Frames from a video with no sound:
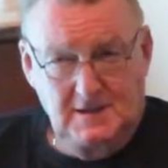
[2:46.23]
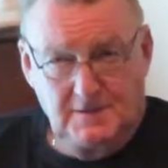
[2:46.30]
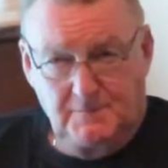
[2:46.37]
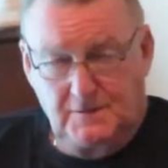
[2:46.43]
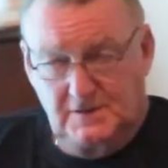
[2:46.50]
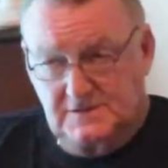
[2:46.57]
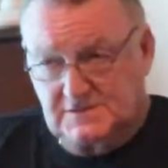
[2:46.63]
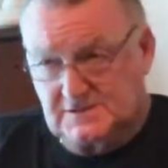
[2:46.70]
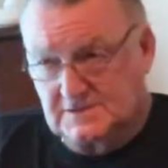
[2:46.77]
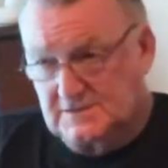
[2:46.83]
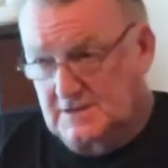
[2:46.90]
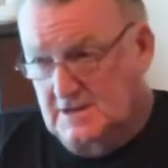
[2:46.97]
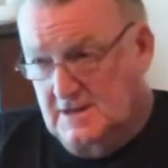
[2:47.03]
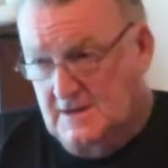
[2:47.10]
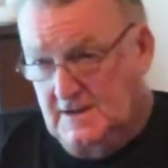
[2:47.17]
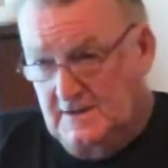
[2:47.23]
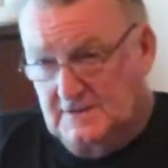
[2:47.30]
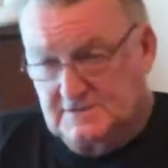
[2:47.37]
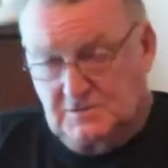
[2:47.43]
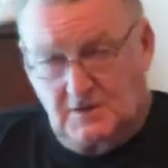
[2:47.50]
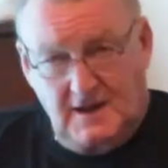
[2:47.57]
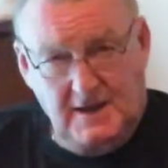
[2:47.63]
the person
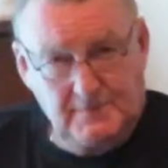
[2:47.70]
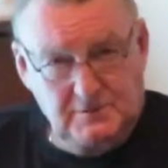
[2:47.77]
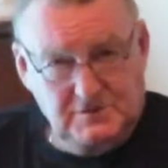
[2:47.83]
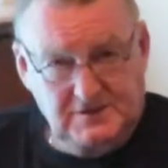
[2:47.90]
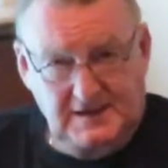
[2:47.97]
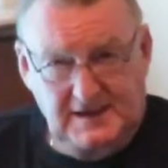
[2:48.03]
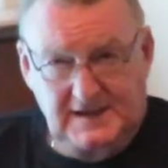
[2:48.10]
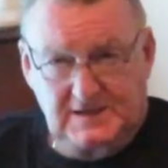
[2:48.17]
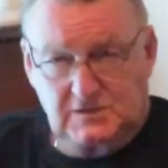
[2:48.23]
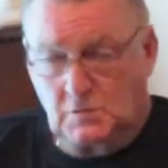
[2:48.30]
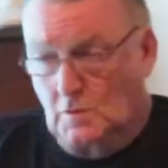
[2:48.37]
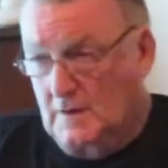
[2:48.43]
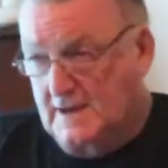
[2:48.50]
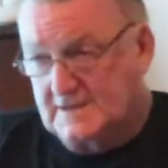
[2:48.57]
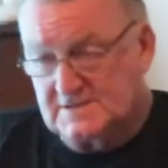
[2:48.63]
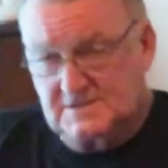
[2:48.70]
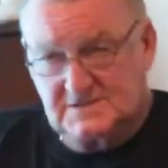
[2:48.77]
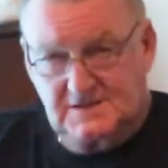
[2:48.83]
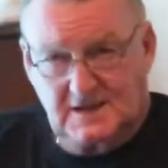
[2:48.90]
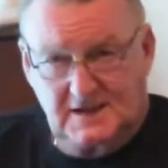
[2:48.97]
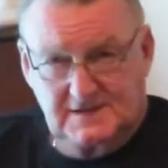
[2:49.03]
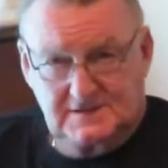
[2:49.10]
is not able to eat or
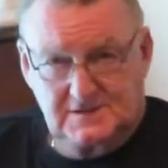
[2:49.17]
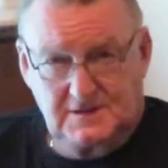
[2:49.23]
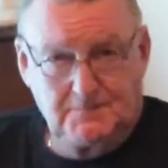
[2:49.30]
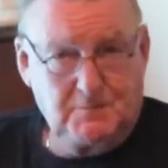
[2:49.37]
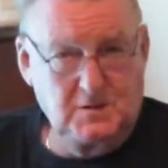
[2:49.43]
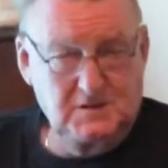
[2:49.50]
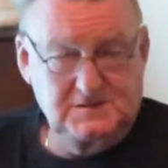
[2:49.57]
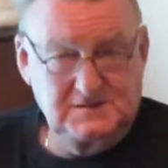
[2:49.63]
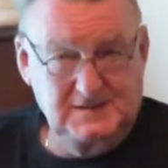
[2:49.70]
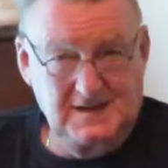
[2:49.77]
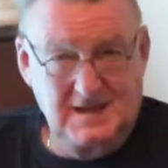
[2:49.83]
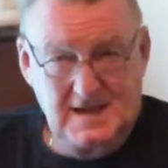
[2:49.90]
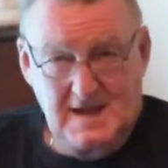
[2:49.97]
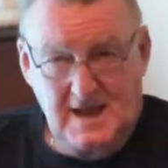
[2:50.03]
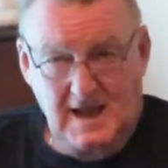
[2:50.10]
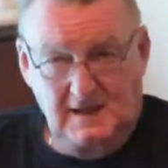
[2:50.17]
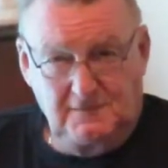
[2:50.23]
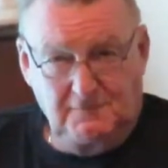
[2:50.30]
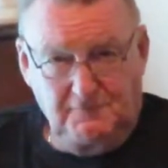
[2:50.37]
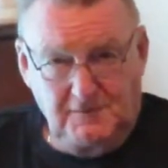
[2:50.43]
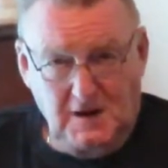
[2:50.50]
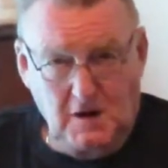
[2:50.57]
exercise, the person has
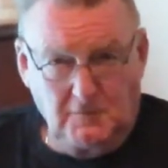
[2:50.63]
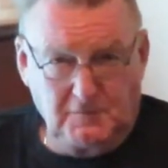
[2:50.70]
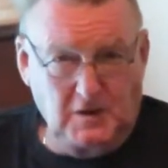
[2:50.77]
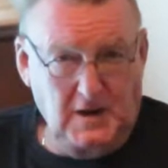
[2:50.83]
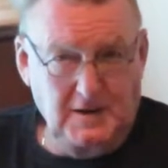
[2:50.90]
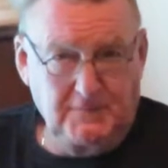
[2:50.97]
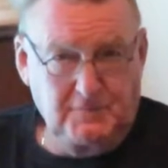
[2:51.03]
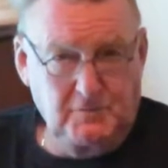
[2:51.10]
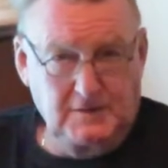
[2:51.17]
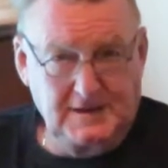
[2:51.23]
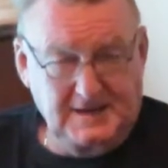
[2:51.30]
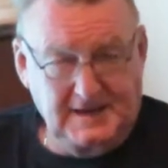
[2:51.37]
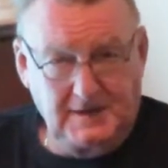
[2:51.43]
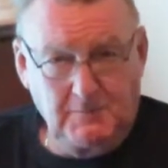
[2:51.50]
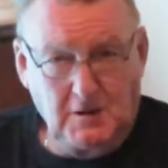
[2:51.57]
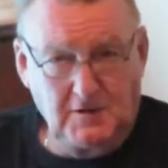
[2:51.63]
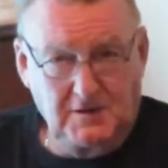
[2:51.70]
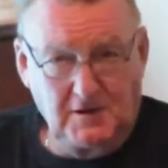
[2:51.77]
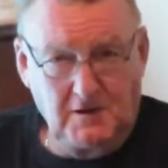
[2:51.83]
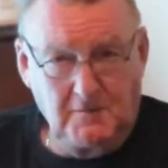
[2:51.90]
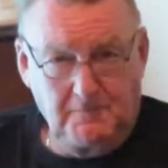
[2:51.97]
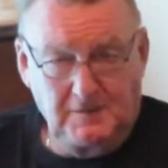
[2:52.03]
fear of going for their
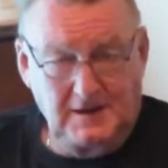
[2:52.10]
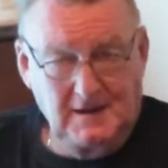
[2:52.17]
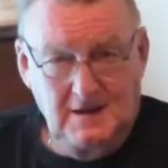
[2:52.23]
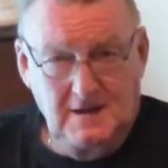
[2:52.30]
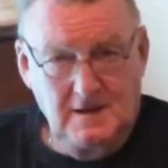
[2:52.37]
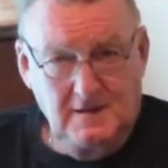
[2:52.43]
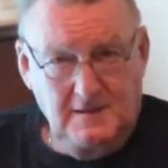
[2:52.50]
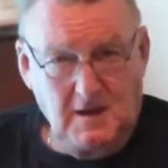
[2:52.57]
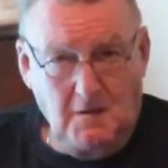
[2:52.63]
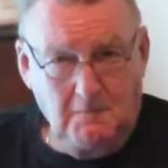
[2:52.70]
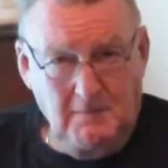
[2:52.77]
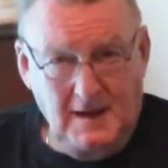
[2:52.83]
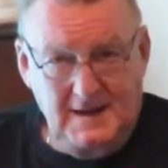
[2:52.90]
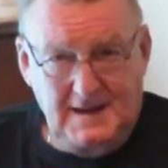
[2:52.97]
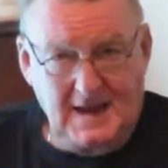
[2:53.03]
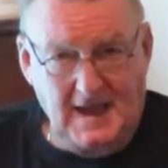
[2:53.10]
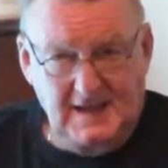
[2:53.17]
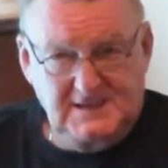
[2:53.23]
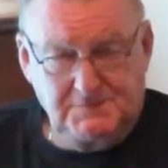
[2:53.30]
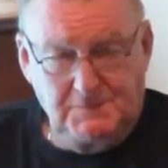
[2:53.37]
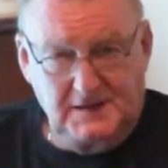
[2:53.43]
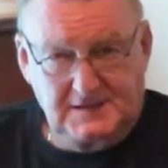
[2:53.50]
chemotherapy. There are many
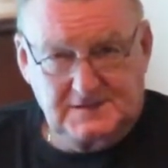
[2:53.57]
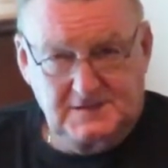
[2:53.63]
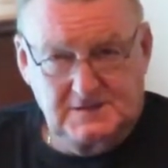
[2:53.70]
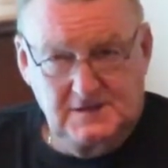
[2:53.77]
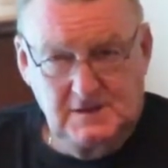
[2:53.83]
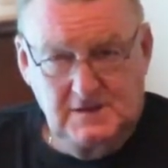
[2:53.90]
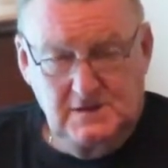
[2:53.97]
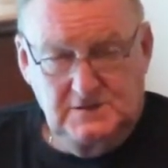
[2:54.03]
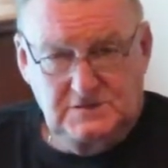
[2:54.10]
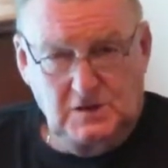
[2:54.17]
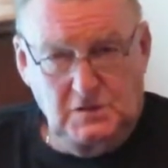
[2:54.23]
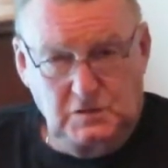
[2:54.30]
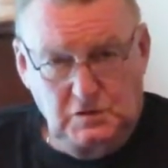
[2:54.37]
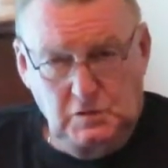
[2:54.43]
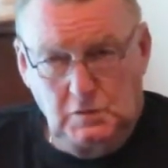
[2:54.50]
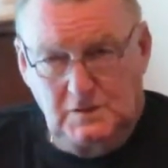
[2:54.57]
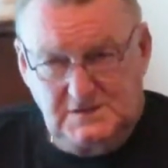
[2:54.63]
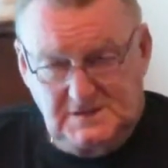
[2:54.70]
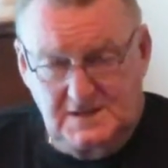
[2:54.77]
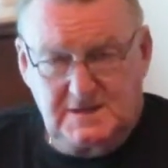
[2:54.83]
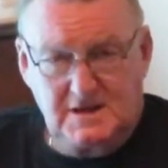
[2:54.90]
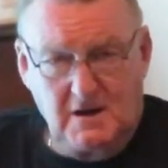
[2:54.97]
aspects. So you
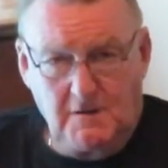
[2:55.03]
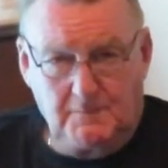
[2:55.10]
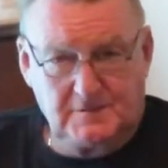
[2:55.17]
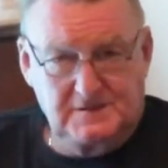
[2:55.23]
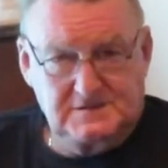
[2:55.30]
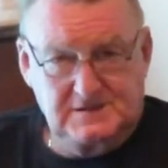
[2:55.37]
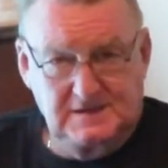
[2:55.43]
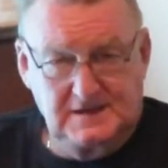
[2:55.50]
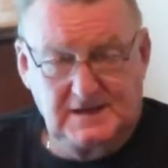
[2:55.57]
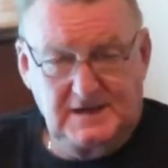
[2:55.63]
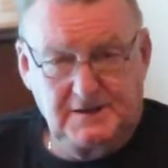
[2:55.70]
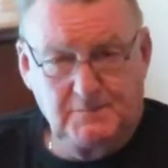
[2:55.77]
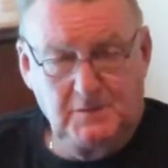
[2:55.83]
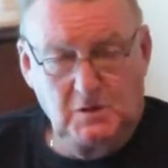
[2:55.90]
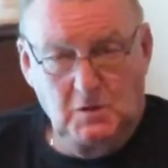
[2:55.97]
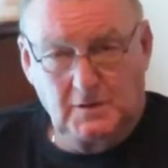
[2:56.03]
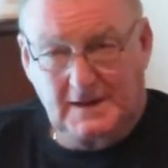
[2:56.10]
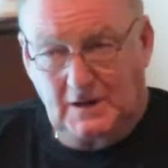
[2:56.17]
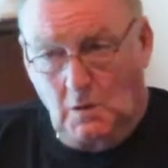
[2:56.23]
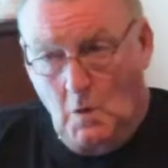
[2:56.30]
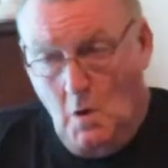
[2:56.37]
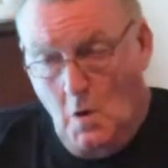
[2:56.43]
as the therapist need to be
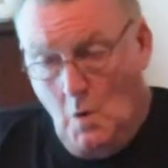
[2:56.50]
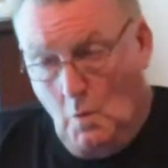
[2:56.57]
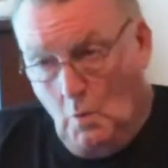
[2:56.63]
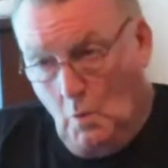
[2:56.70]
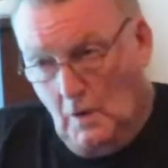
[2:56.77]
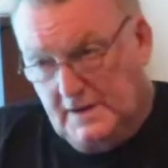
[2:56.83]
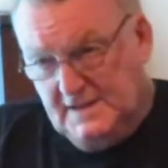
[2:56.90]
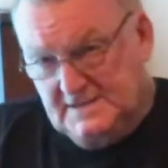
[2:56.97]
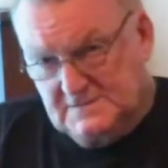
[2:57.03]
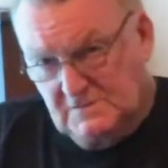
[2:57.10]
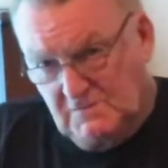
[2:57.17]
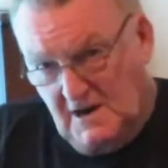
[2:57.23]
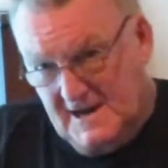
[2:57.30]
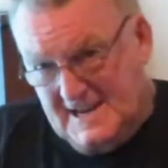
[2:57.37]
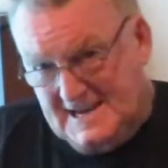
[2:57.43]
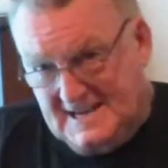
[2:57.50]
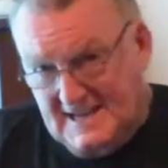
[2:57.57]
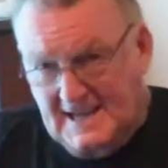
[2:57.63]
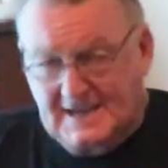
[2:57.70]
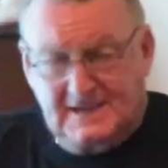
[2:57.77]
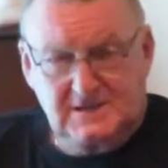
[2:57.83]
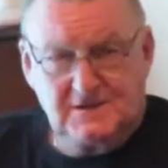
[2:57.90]
looking, what is running
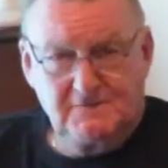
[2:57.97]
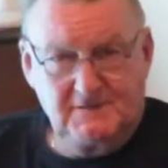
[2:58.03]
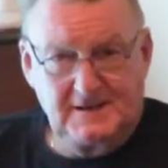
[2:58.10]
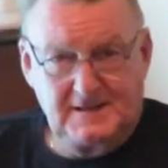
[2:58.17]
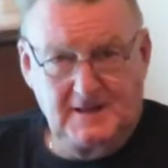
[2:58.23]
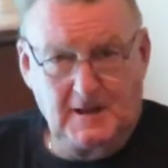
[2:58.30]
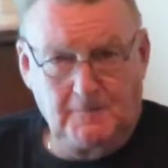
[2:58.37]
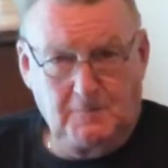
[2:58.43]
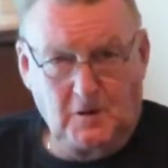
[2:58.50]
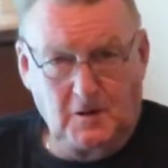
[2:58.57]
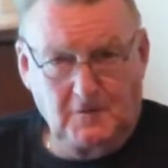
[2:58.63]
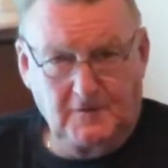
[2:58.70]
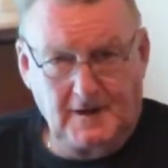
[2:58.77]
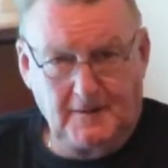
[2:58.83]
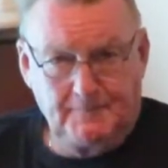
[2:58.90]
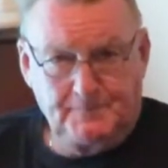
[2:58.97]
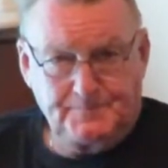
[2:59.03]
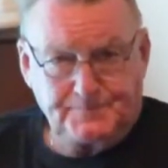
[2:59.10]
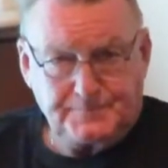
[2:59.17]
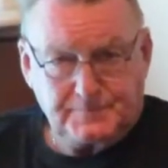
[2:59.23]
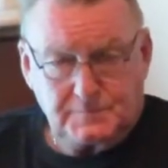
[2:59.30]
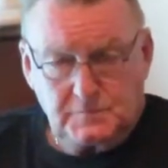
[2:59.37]
negatively in that program?
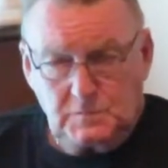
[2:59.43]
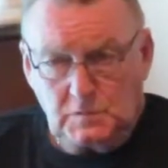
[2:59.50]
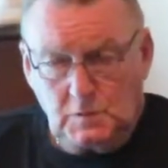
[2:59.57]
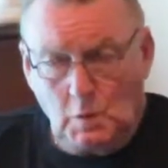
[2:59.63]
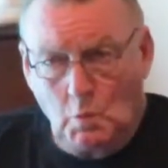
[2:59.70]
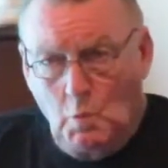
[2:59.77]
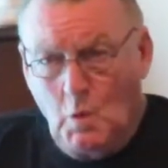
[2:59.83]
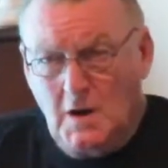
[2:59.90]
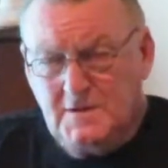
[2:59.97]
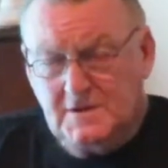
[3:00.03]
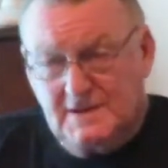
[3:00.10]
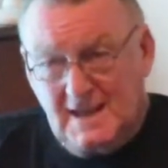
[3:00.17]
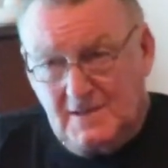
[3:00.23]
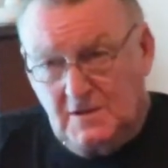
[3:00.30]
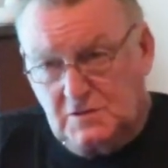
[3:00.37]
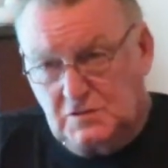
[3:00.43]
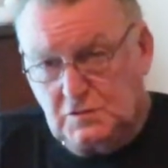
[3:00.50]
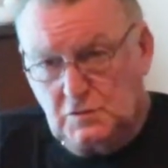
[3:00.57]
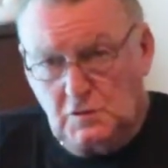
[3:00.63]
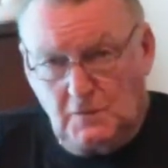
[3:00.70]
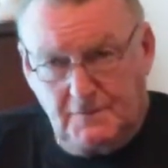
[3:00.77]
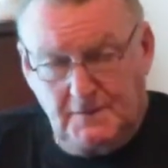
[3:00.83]
What can the
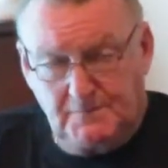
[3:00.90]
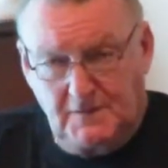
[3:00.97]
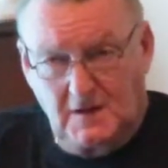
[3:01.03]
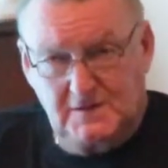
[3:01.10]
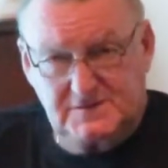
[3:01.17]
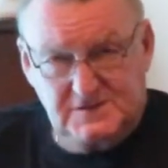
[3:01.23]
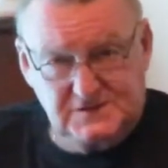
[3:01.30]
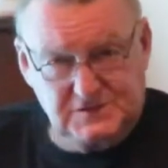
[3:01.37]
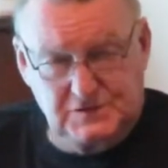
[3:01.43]
tool of hypnosis